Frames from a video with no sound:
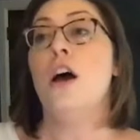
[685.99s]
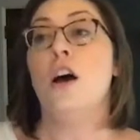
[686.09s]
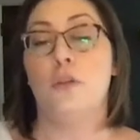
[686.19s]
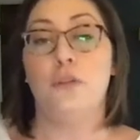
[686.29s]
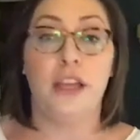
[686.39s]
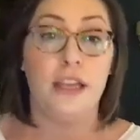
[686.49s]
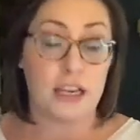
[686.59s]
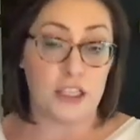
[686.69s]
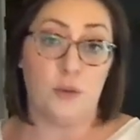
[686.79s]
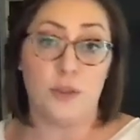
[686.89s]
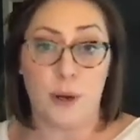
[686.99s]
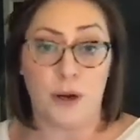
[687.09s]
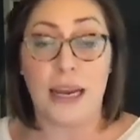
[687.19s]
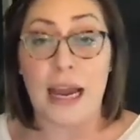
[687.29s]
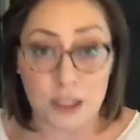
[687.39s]
hopefully next year was better.
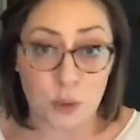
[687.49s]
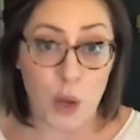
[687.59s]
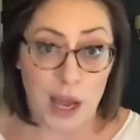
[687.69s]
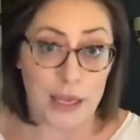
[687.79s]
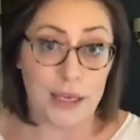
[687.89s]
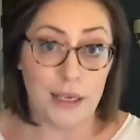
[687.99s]
Guess what?